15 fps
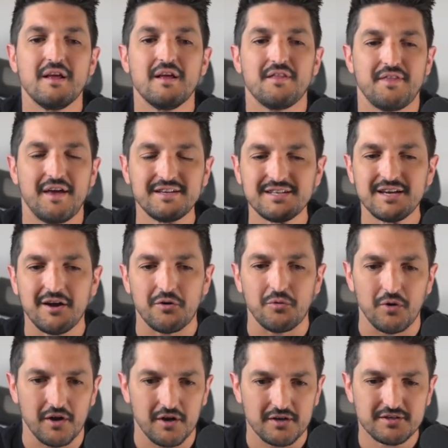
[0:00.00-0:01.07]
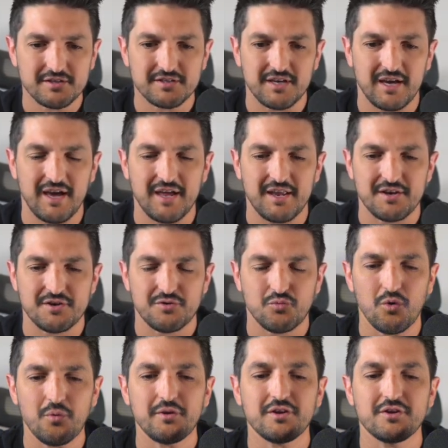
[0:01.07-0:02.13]
that's how it works. And
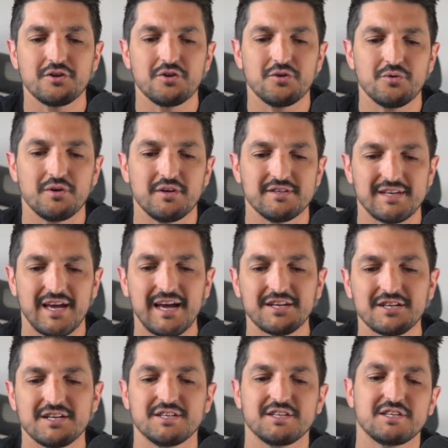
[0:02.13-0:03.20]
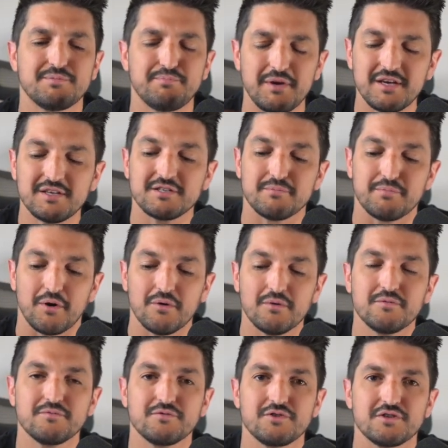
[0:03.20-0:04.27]
what we can do is actually speak to
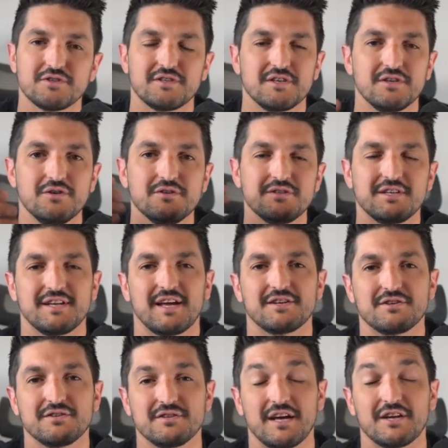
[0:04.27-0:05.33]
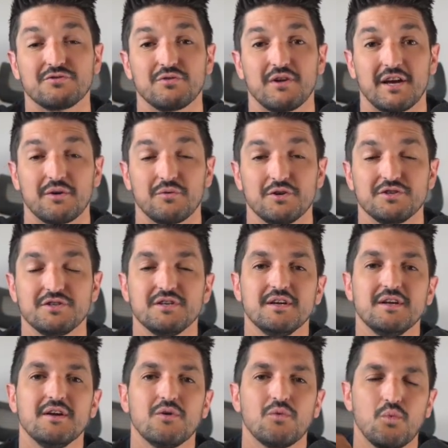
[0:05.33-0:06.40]
Bolt just using that natural language
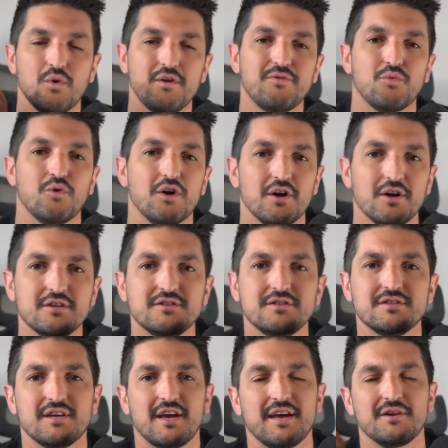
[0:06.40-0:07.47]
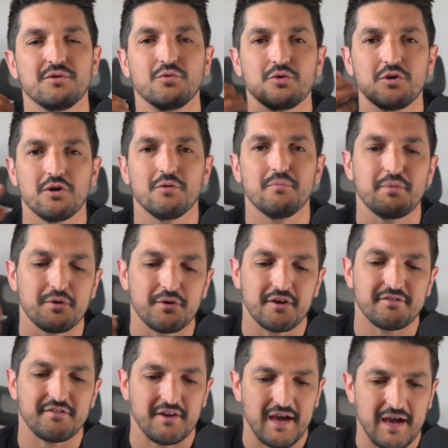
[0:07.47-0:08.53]
with words, and it will go and build
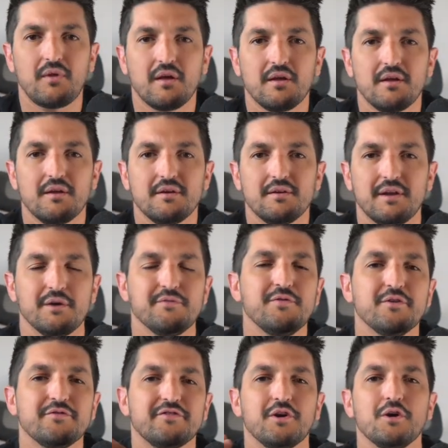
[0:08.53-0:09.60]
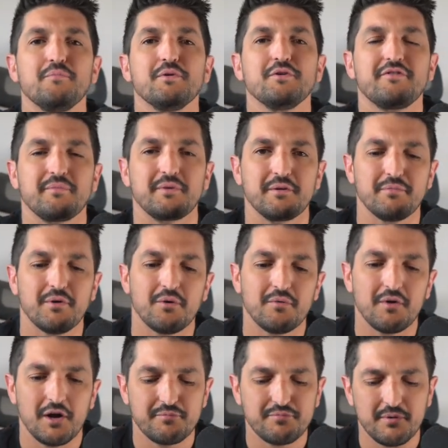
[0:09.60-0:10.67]
us an app. Now, if I was to go and build something in Bolt,
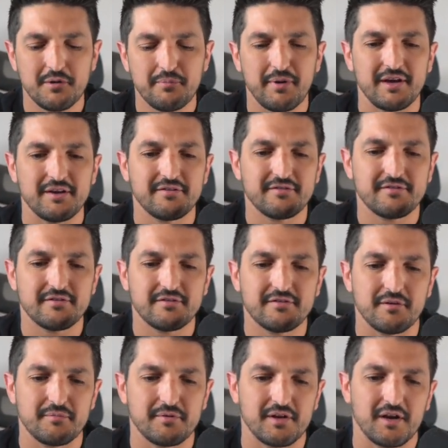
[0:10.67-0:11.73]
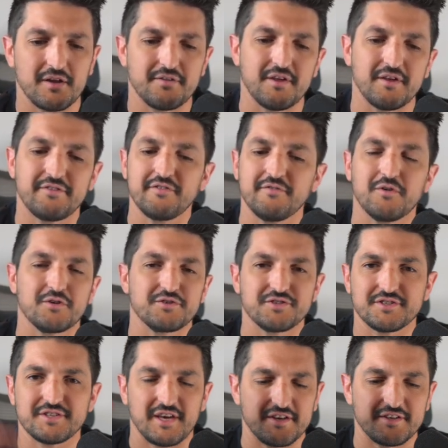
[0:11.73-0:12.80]
I'd probably paste something like this if I was
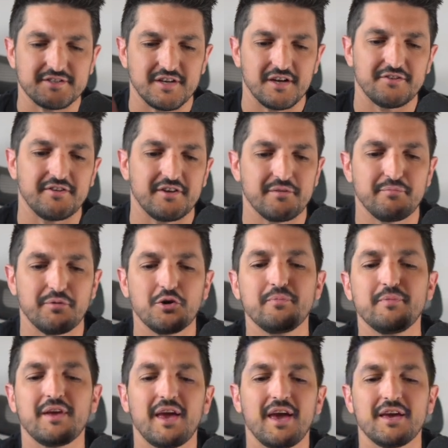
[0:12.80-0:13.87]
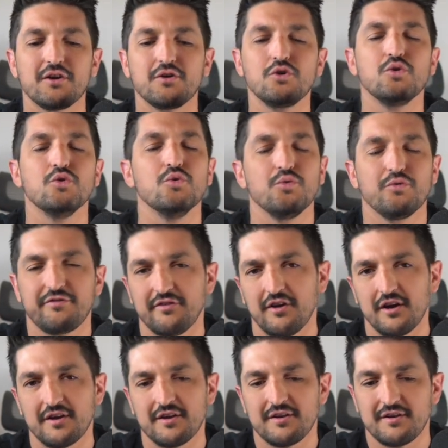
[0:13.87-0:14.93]
just getting started. Build me a cool
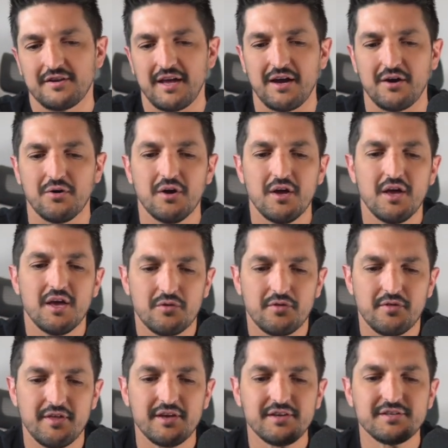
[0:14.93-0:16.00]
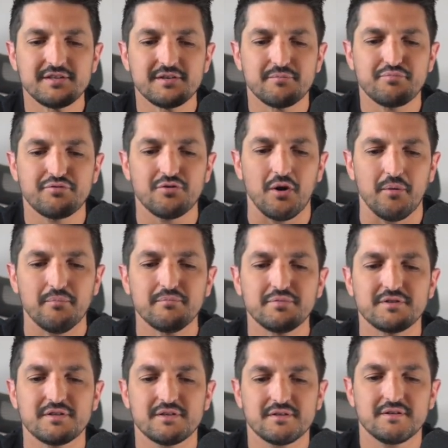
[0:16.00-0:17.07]
site. Now, this
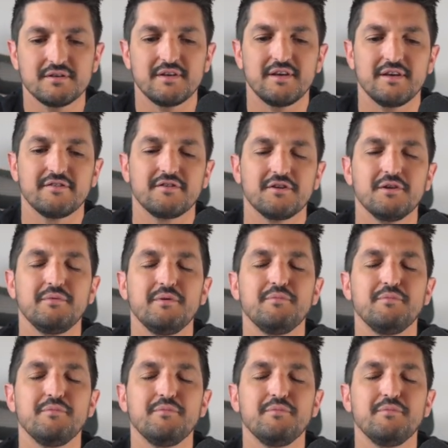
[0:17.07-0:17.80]
prompt is going to be